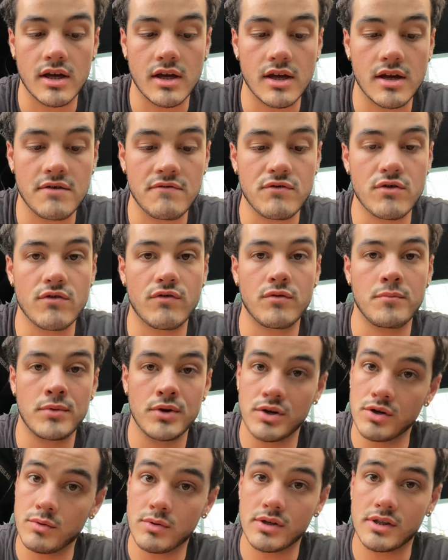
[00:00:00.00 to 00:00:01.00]
If you're
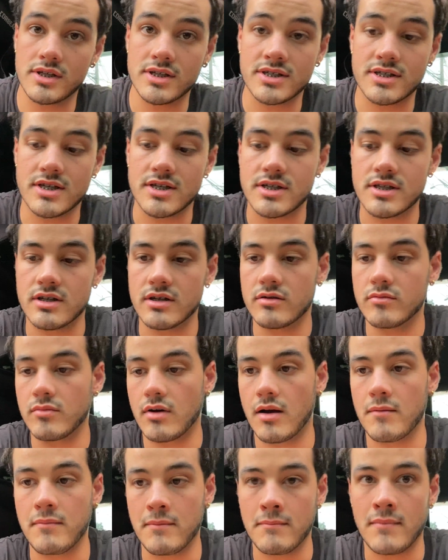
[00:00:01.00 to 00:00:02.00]
familiar with this system,
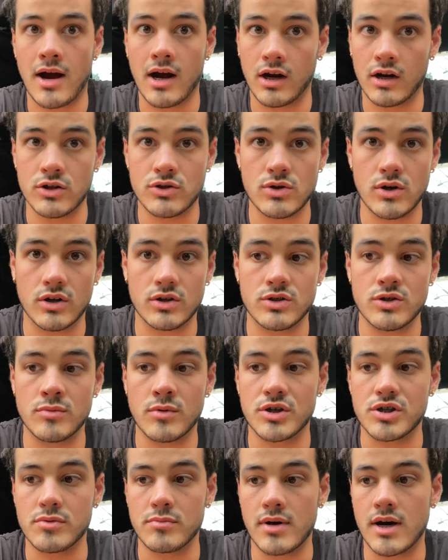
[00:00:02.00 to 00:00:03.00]
I'm not going to talk too
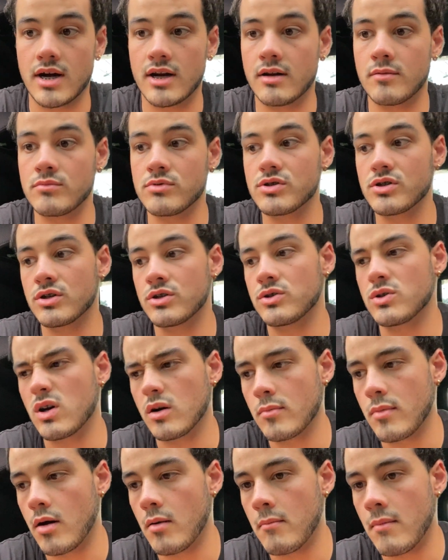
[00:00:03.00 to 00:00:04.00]
much about it. I'm just going to talk
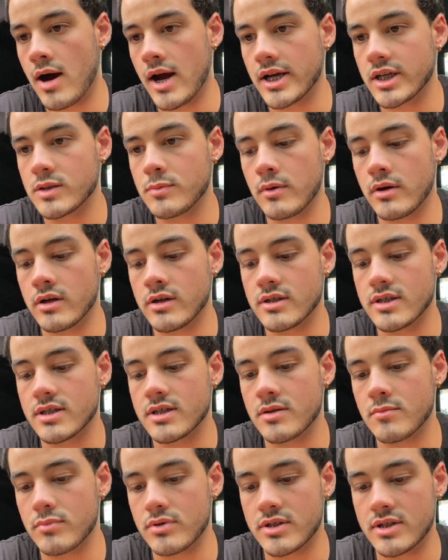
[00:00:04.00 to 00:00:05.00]
about my
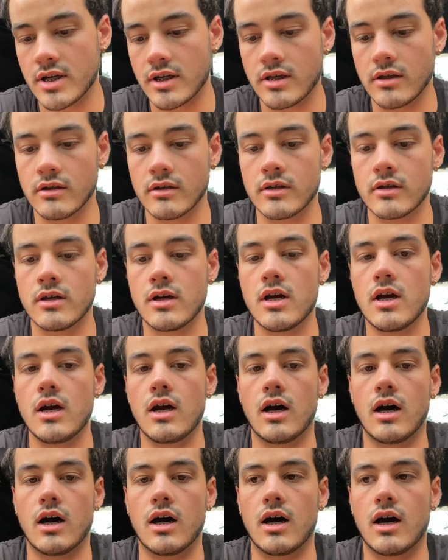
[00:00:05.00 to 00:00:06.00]
experiences in particular.
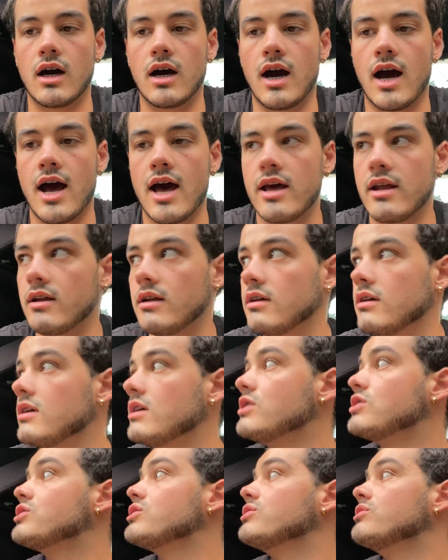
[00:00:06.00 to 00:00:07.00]
I had an
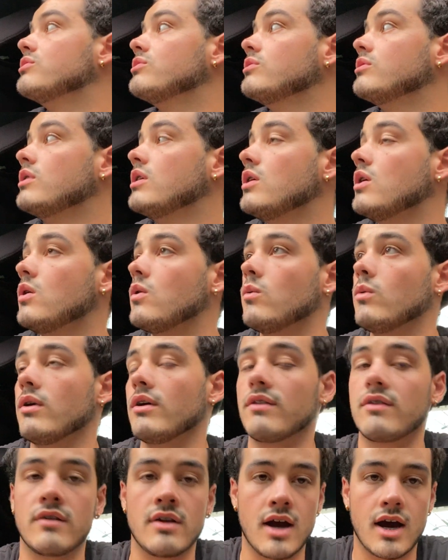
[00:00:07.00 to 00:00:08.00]
issue
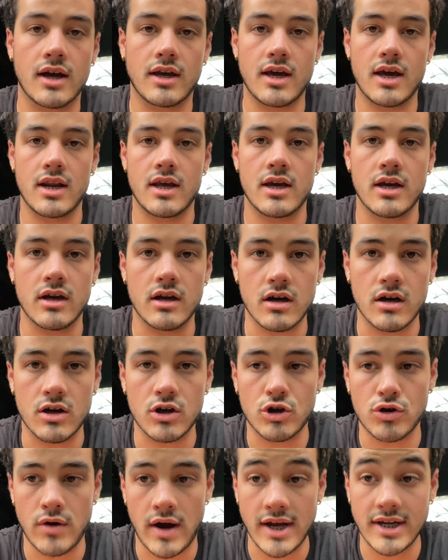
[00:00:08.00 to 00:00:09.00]
with not getting
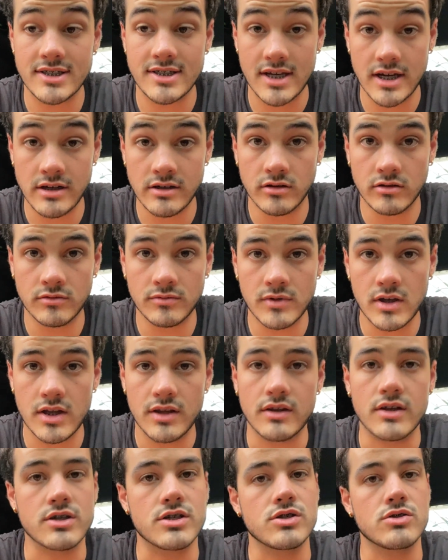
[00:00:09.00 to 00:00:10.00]
crank signal.
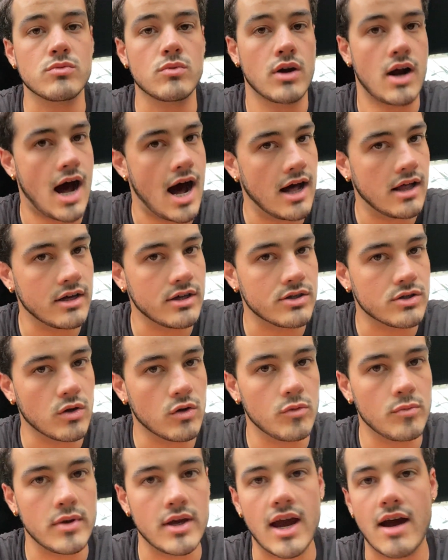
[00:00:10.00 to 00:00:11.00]
This is what Holley
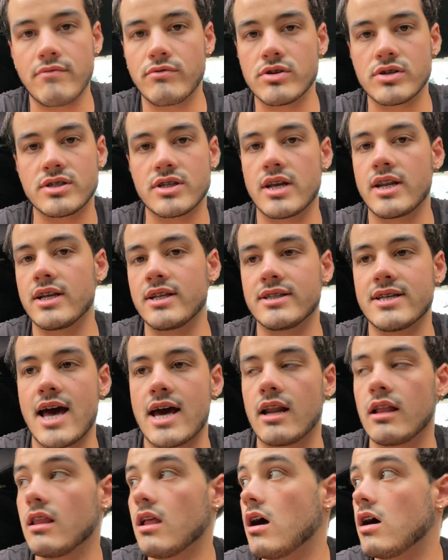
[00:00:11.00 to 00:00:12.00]
told me after sending
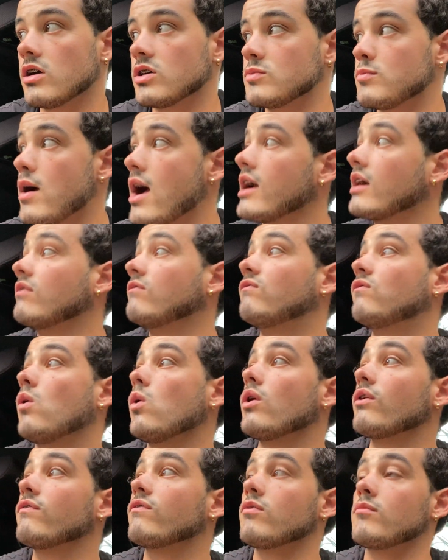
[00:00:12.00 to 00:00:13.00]
data logs back and
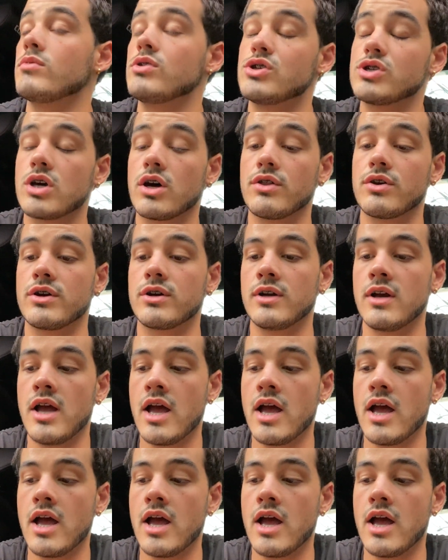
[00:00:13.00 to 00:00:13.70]
forth from each other.